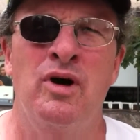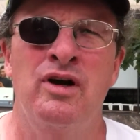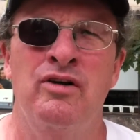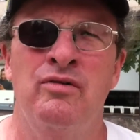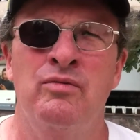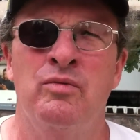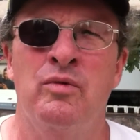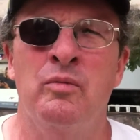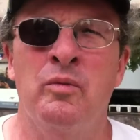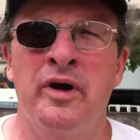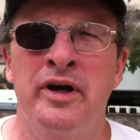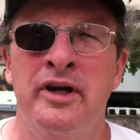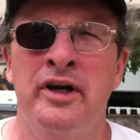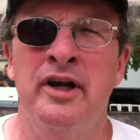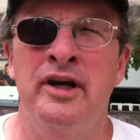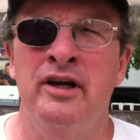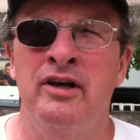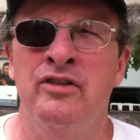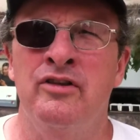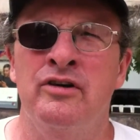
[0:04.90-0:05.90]
Well,
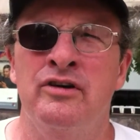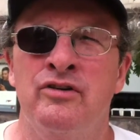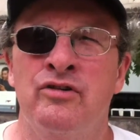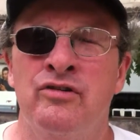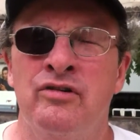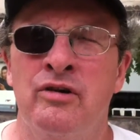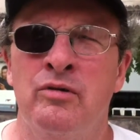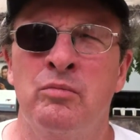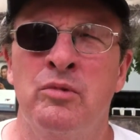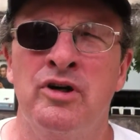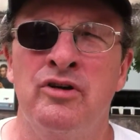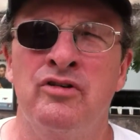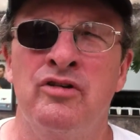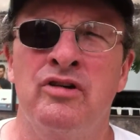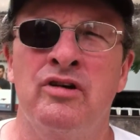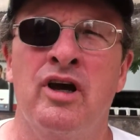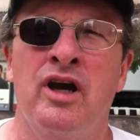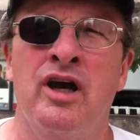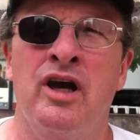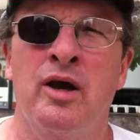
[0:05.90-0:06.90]
right now there's so
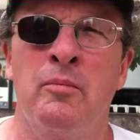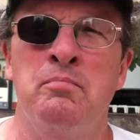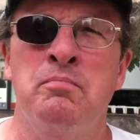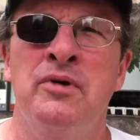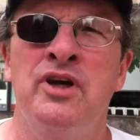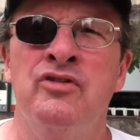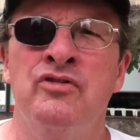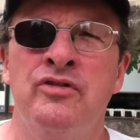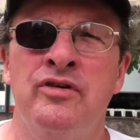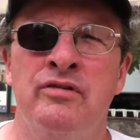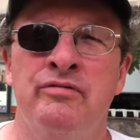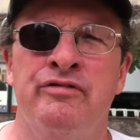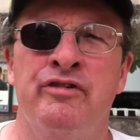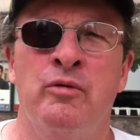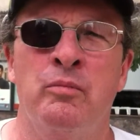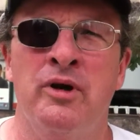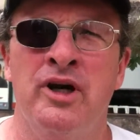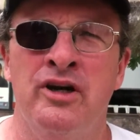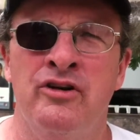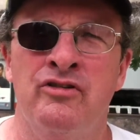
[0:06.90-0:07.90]
much
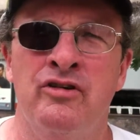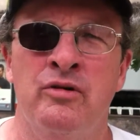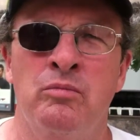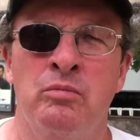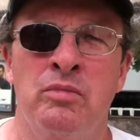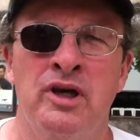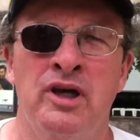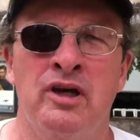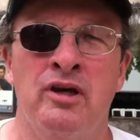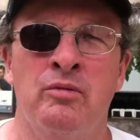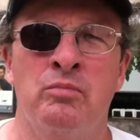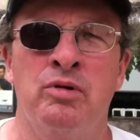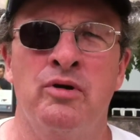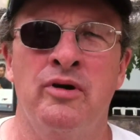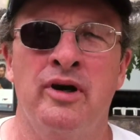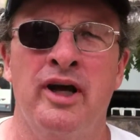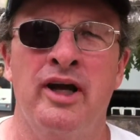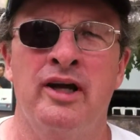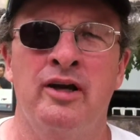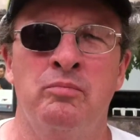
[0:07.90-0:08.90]
misinformation being
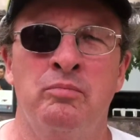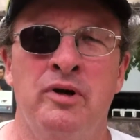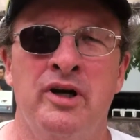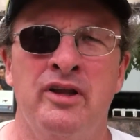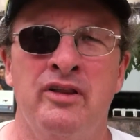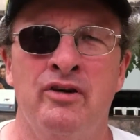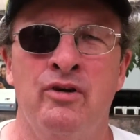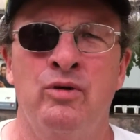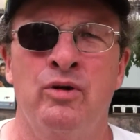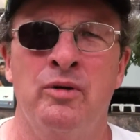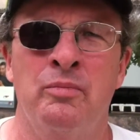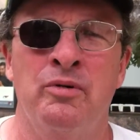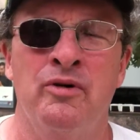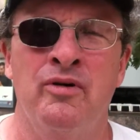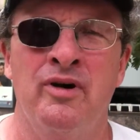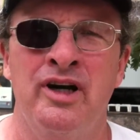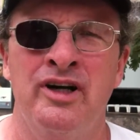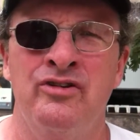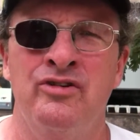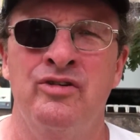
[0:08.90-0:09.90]
put out by the
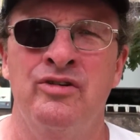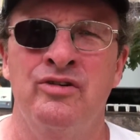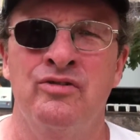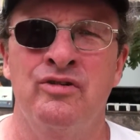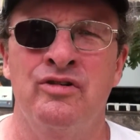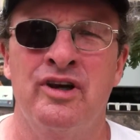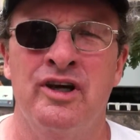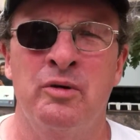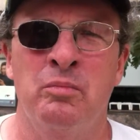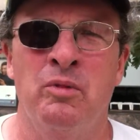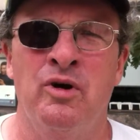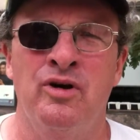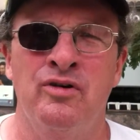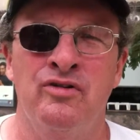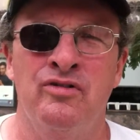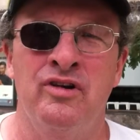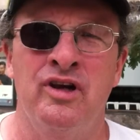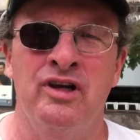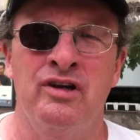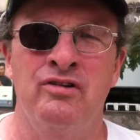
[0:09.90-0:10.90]
corporations like
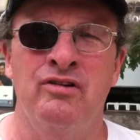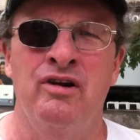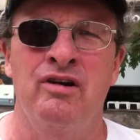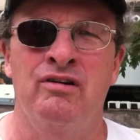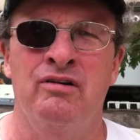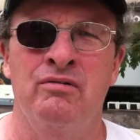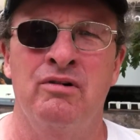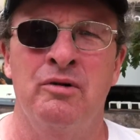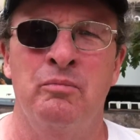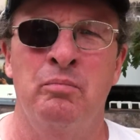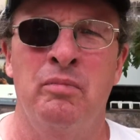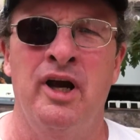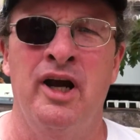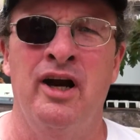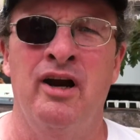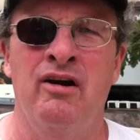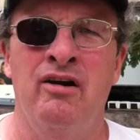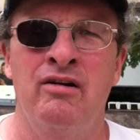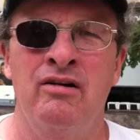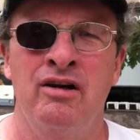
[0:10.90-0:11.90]
Monsanto and
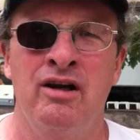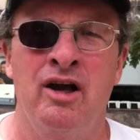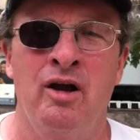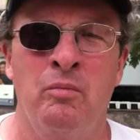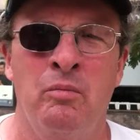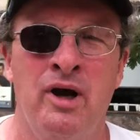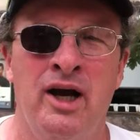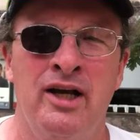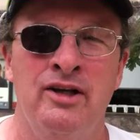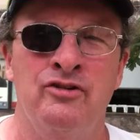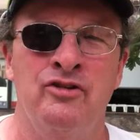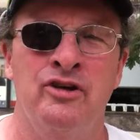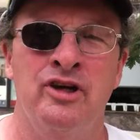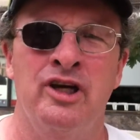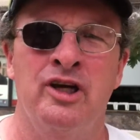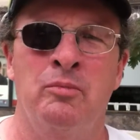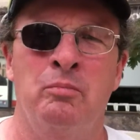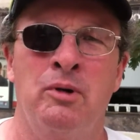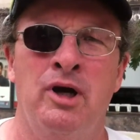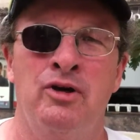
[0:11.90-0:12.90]
Bayer about
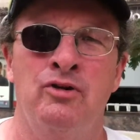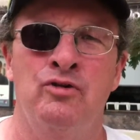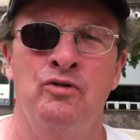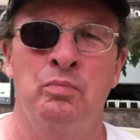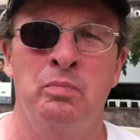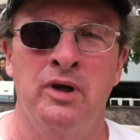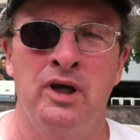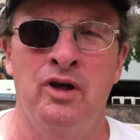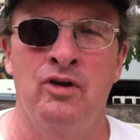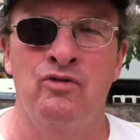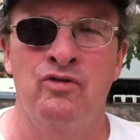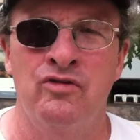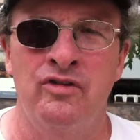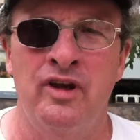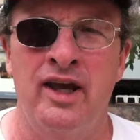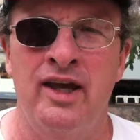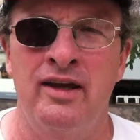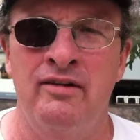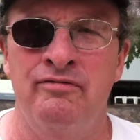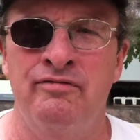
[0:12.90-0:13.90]
GMOs being
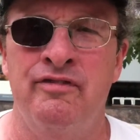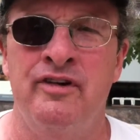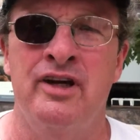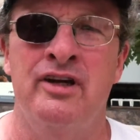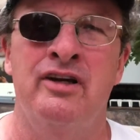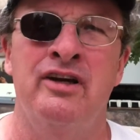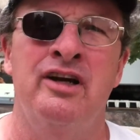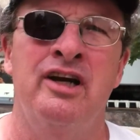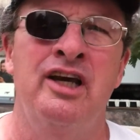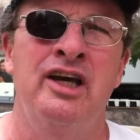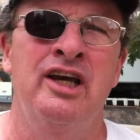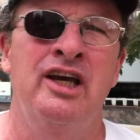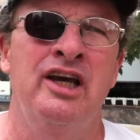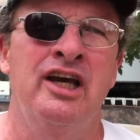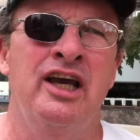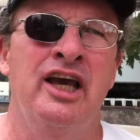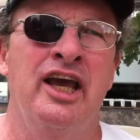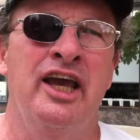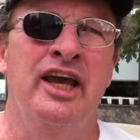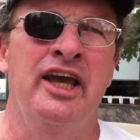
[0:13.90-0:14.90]
safe,
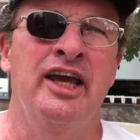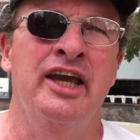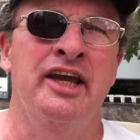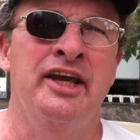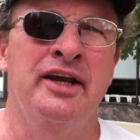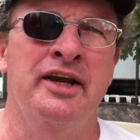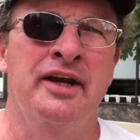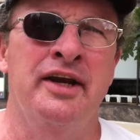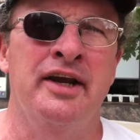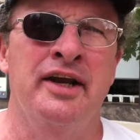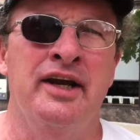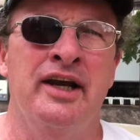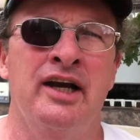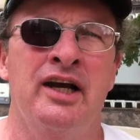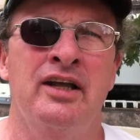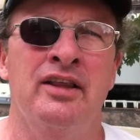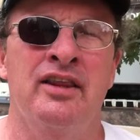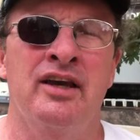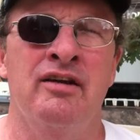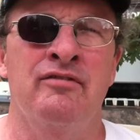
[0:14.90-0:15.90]
and
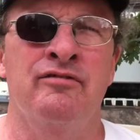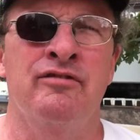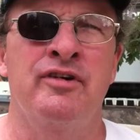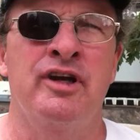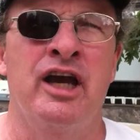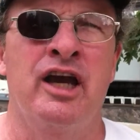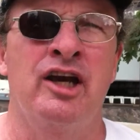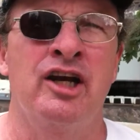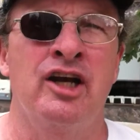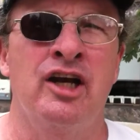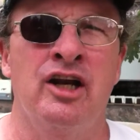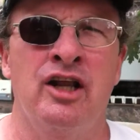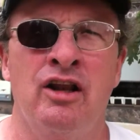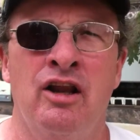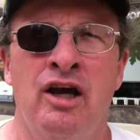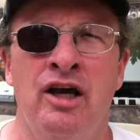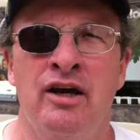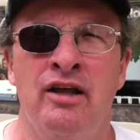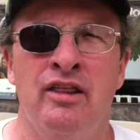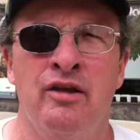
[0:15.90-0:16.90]
they've gotten
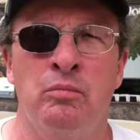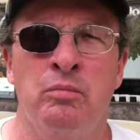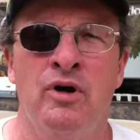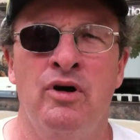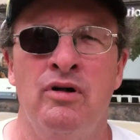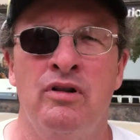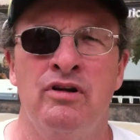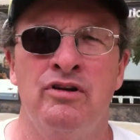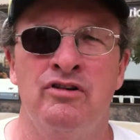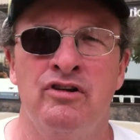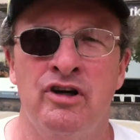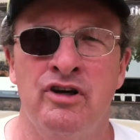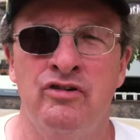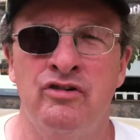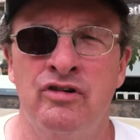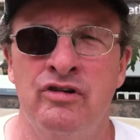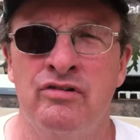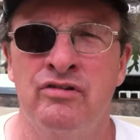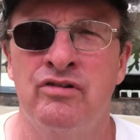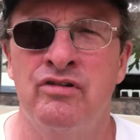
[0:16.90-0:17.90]
a lot of the
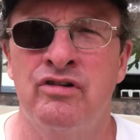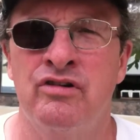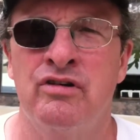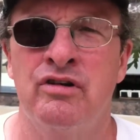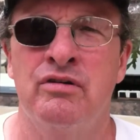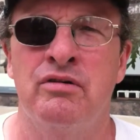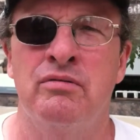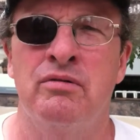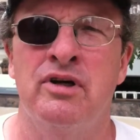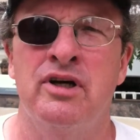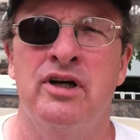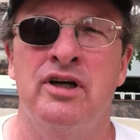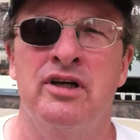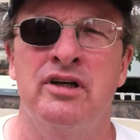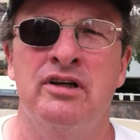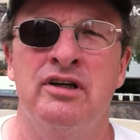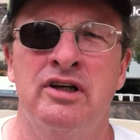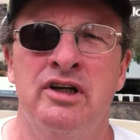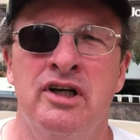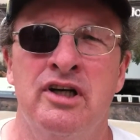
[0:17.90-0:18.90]
politicians
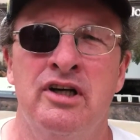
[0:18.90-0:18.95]
to